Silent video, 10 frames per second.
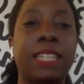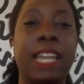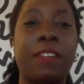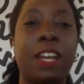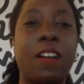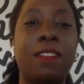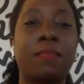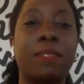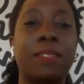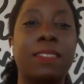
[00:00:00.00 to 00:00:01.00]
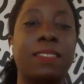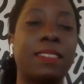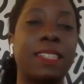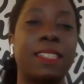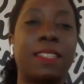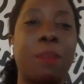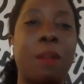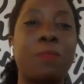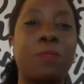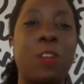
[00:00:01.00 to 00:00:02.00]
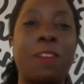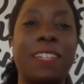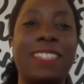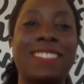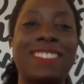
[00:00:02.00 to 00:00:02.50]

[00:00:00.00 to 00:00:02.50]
carry on, but it's the problem solving.